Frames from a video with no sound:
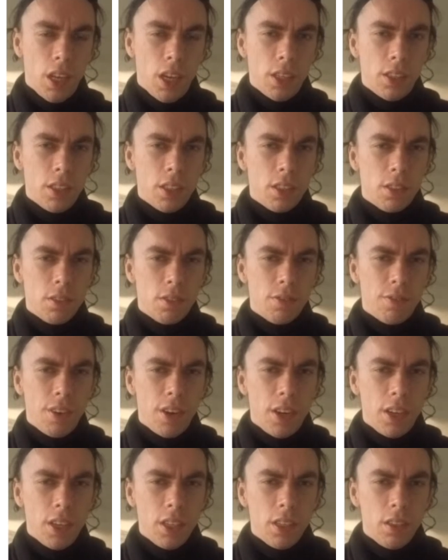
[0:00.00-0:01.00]
It is
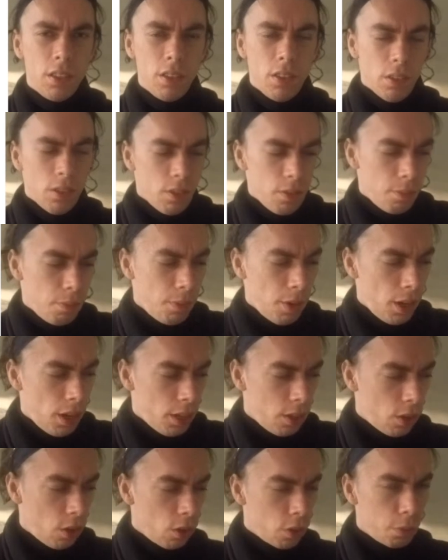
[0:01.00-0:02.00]
found
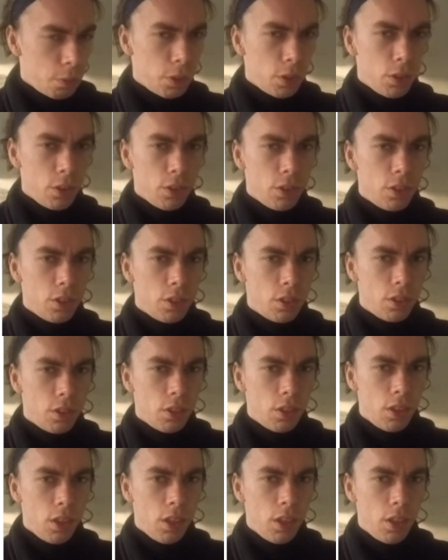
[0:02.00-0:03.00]
by cobalt,
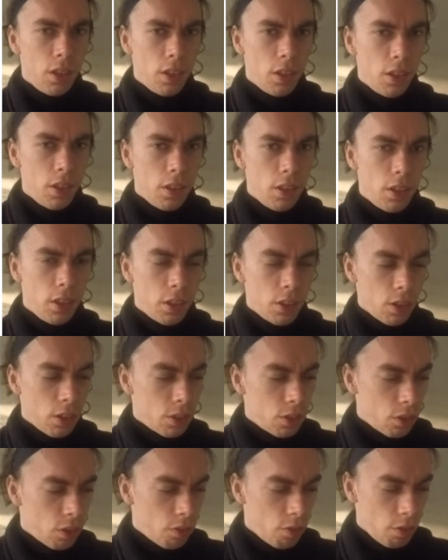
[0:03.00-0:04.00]
in
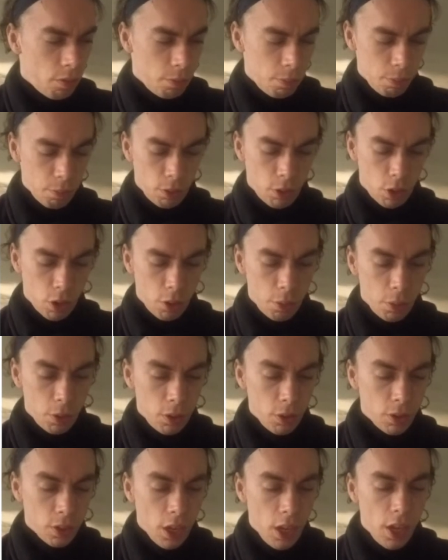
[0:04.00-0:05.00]
contact with
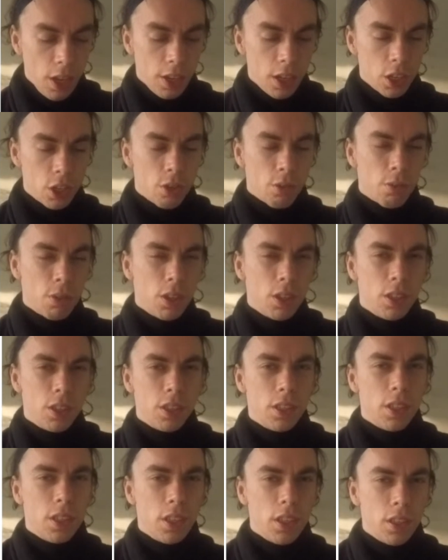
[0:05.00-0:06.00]
cobalt. That's the
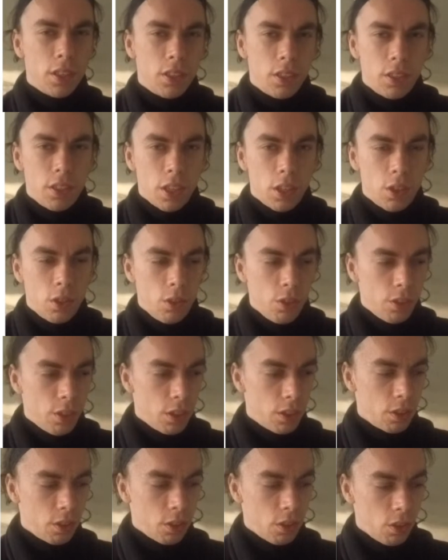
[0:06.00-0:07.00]
reason that they call
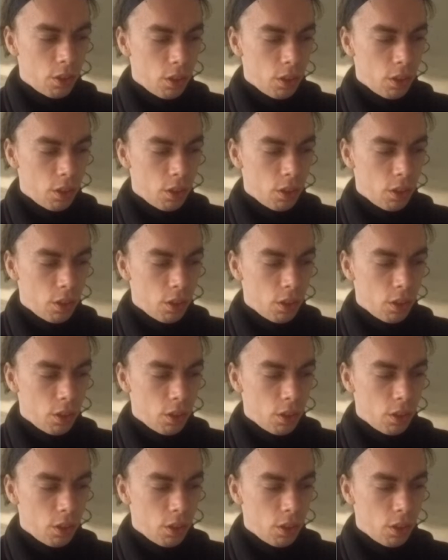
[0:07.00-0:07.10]
it